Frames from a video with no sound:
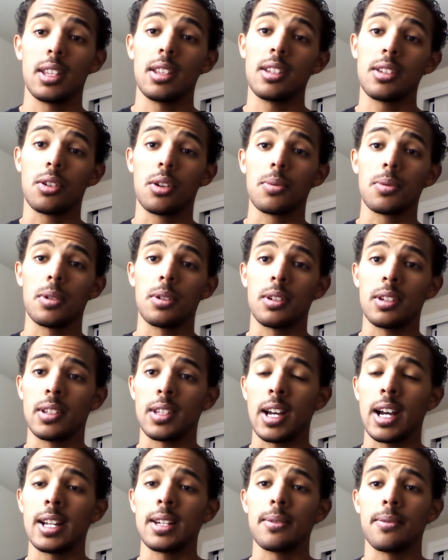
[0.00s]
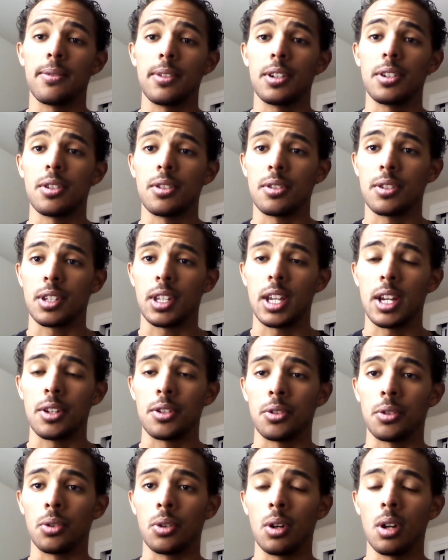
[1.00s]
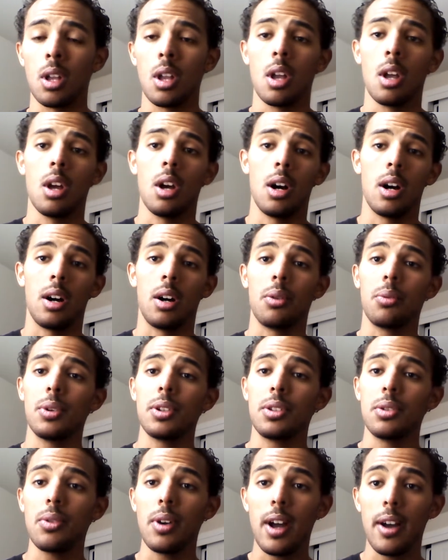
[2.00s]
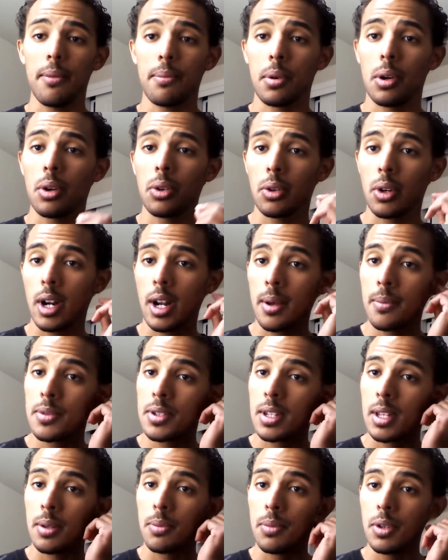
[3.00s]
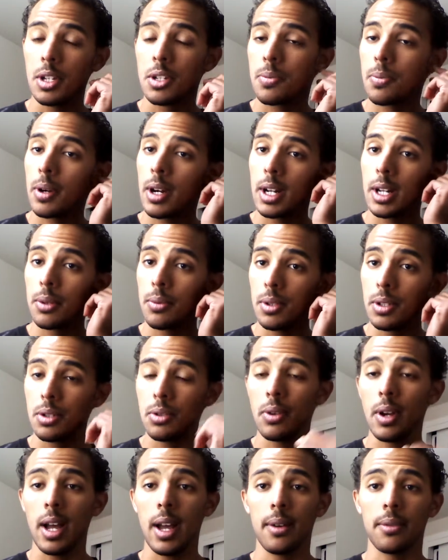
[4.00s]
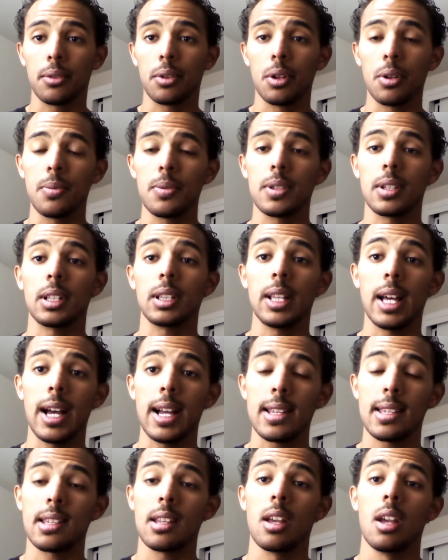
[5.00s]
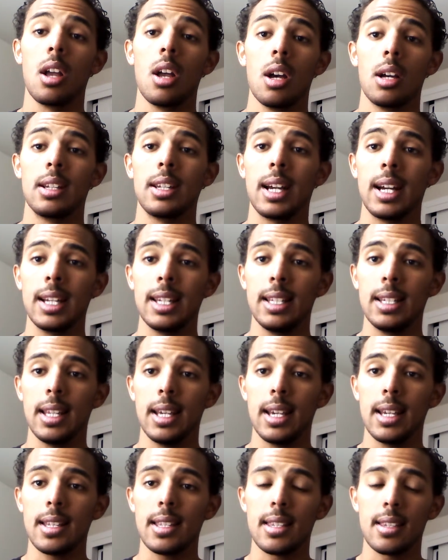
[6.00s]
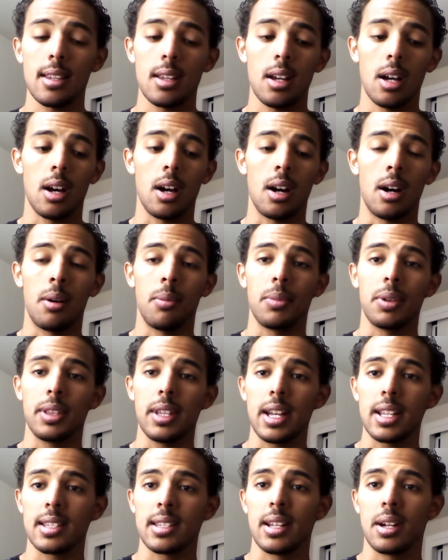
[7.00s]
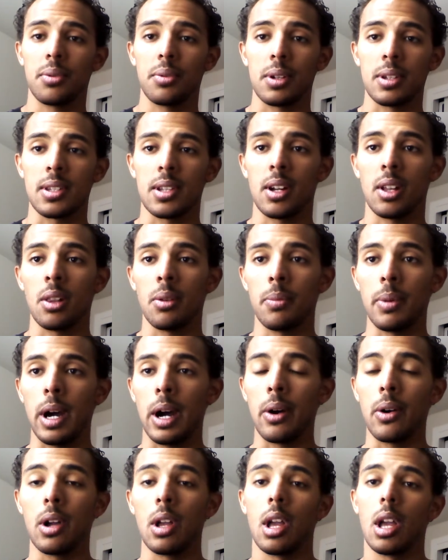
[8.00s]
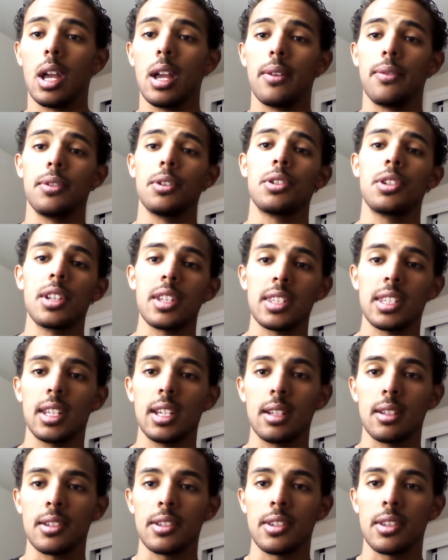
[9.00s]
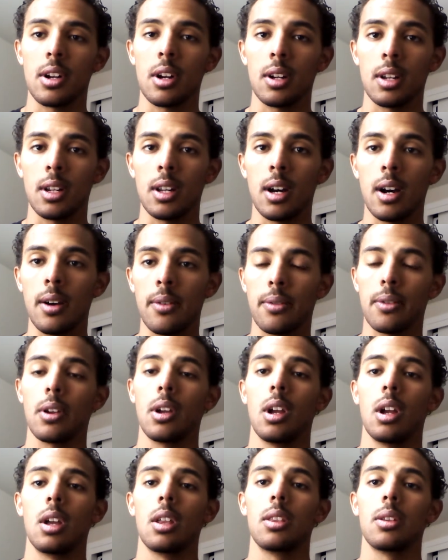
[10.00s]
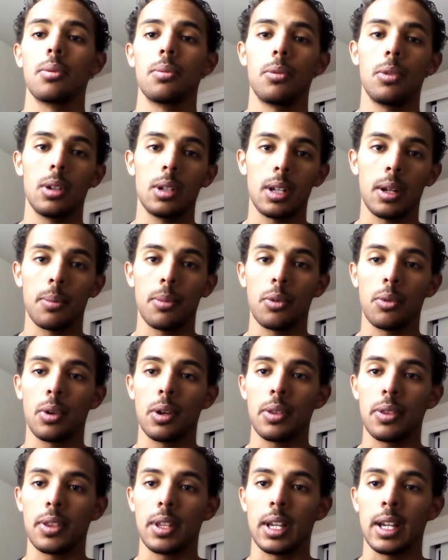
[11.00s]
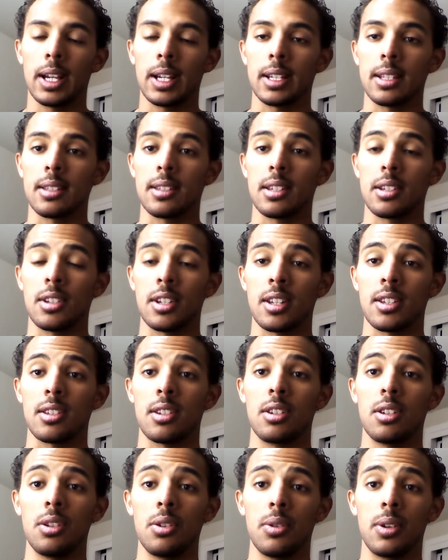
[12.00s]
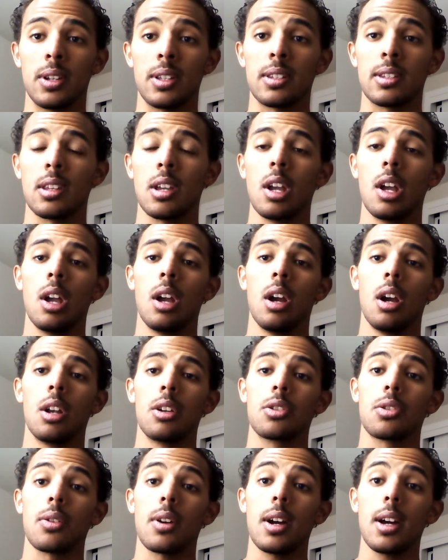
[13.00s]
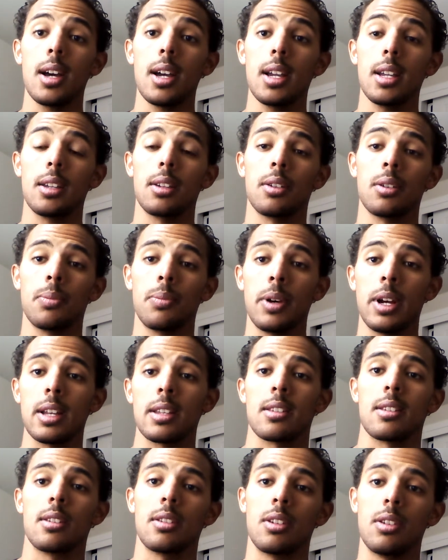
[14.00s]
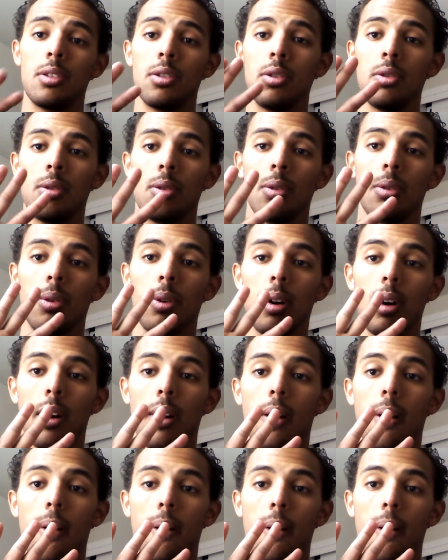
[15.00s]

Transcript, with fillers: these groups are designed to fit your schedule. We do have programs in Beachbody. We do have groups that last 90 days, but that's not what it's all about. If you're just getting started off, the number one thing I can suggest to you is try your best to do